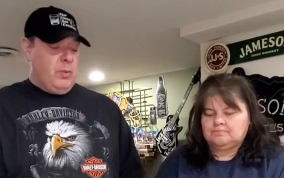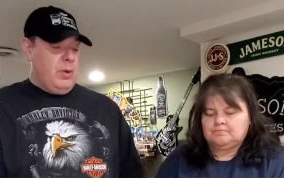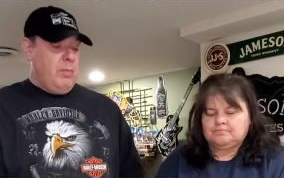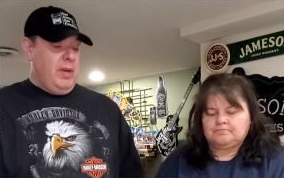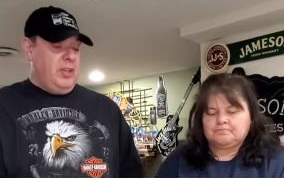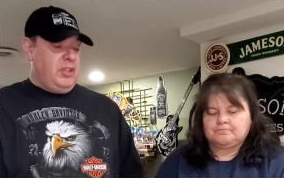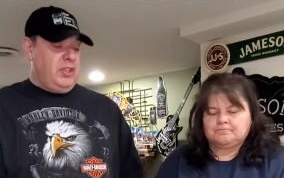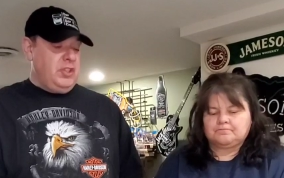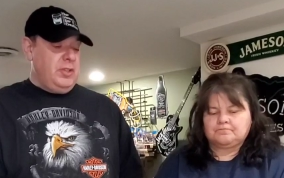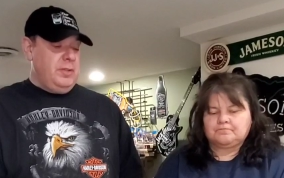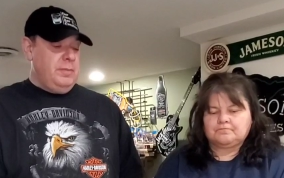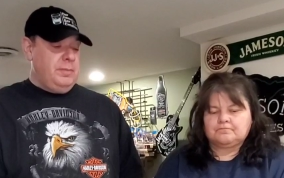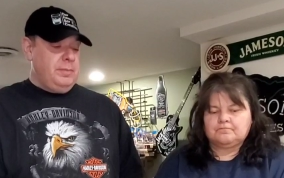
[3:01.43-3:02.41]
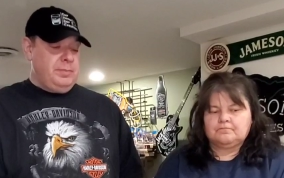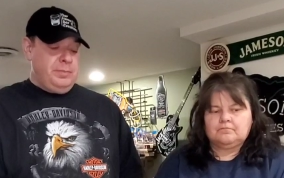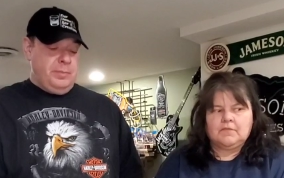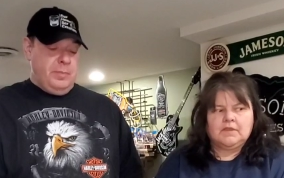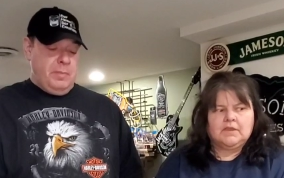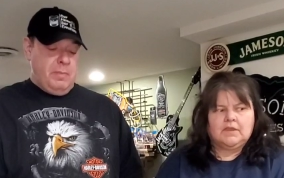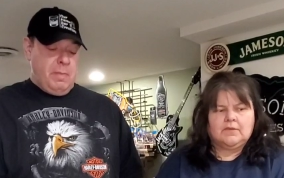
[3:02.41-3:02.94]
Speaker 1: robust.
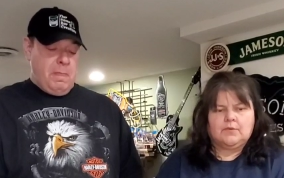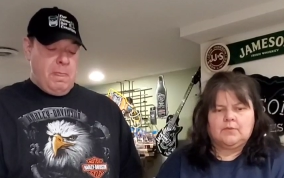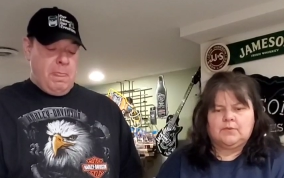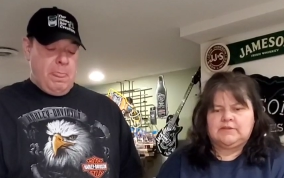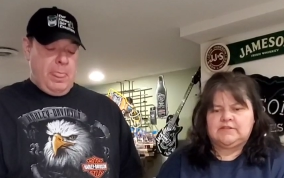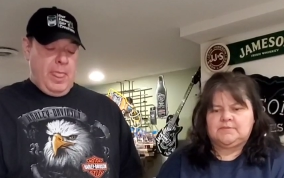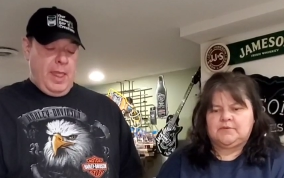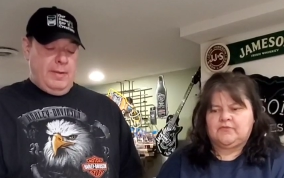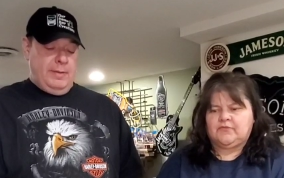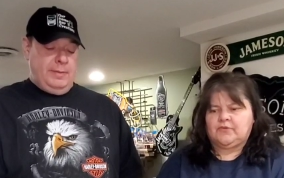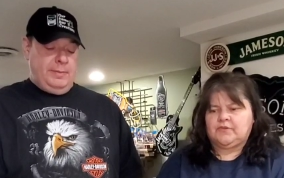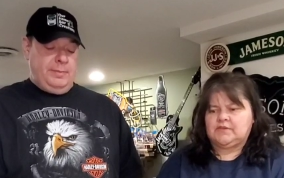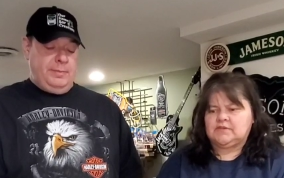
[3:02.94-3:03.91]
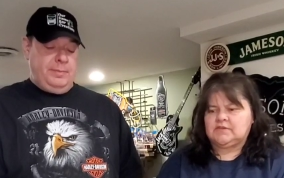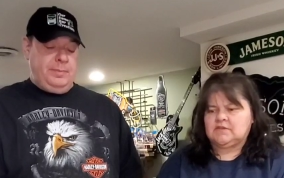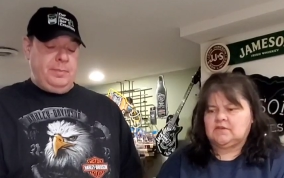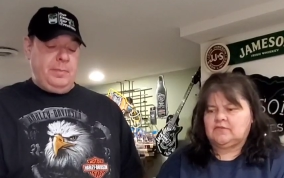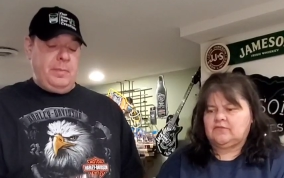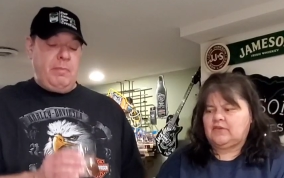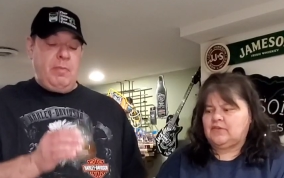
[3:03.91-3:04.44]
Speaker 2: Yeah, the one we did before this, the
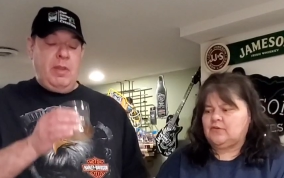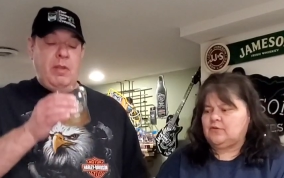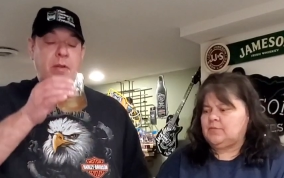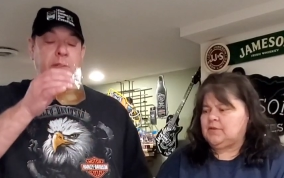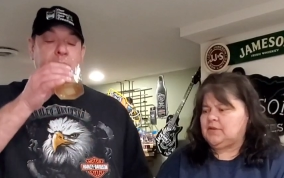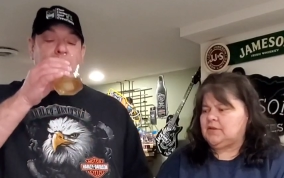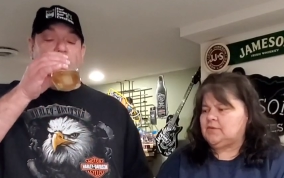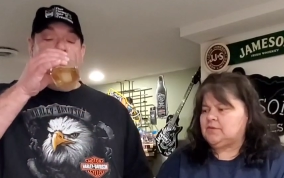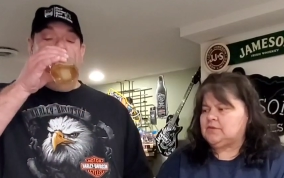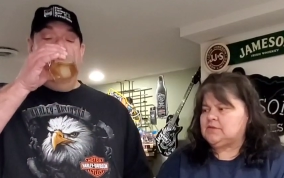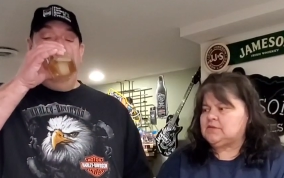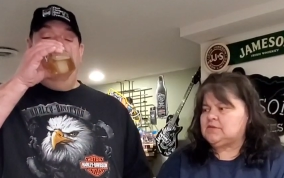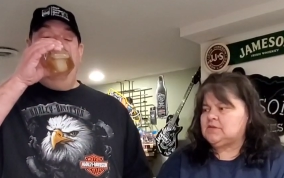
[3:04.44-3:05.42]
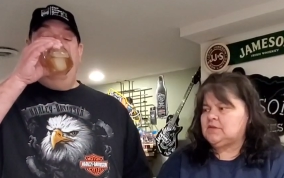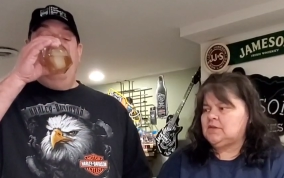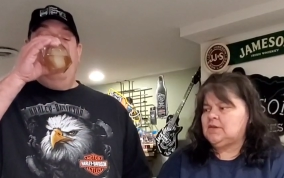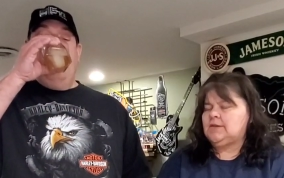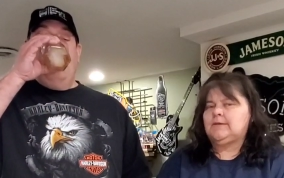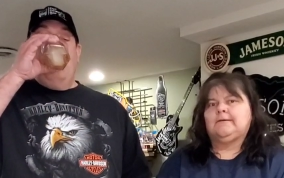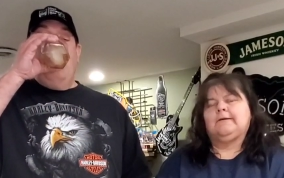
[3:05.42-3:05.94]
feathered billet, was
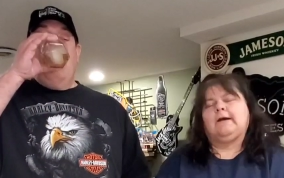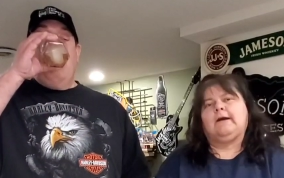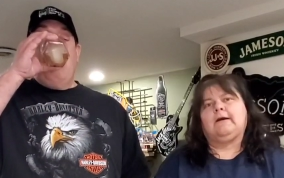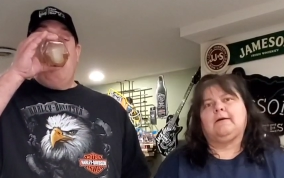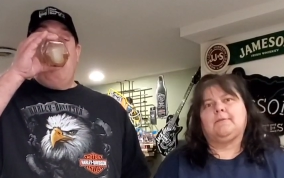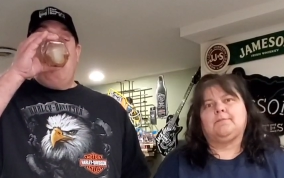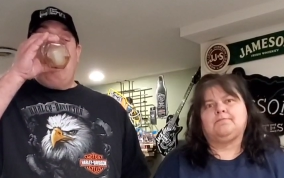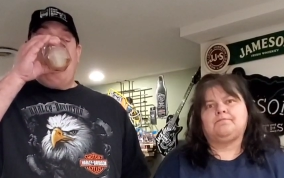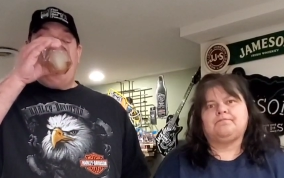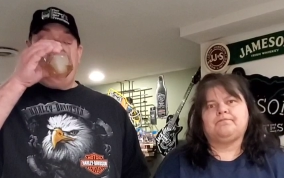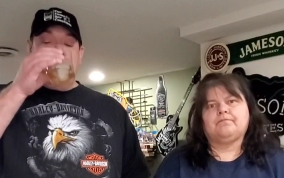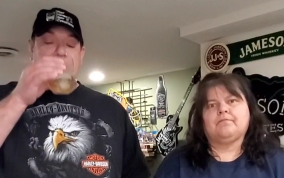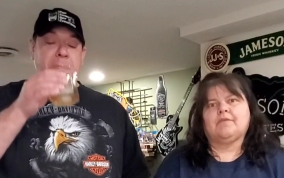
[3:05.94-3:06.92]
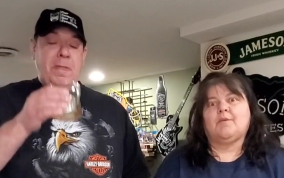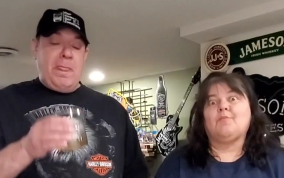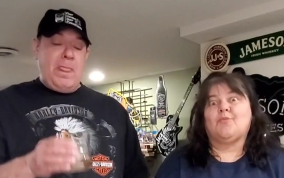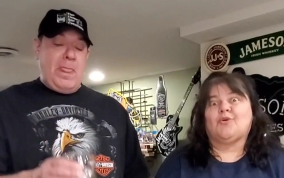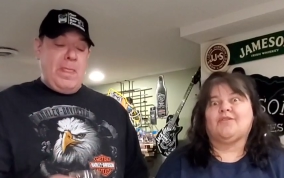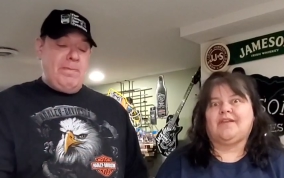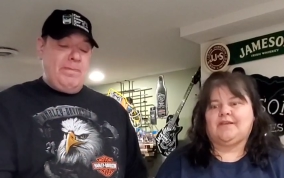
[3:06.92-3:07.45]
um, more
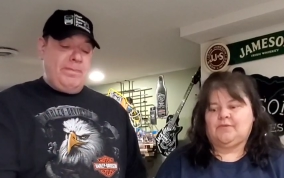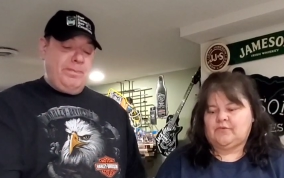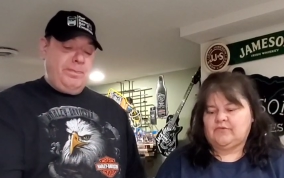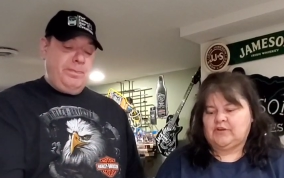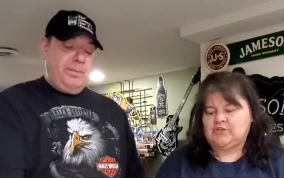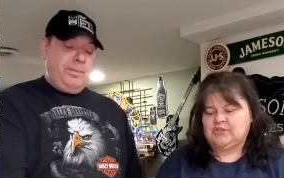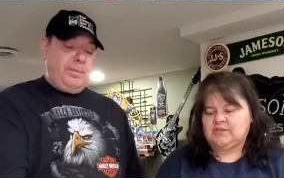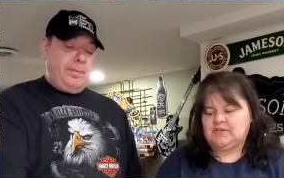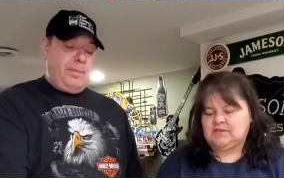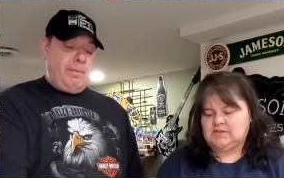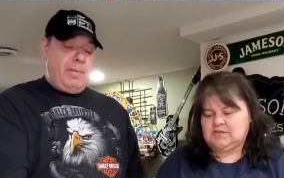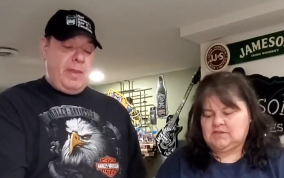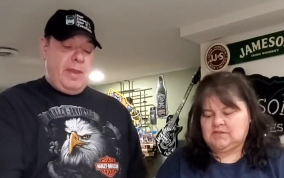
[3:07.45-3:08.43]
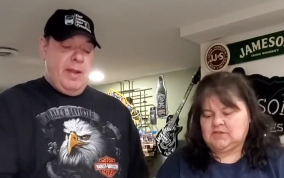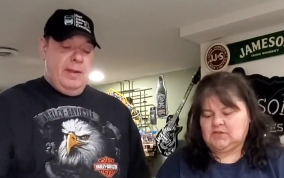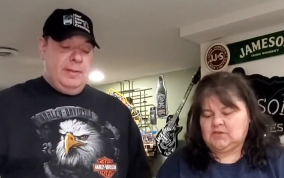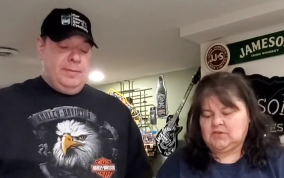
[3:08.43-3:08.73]
light and refreshing. This is,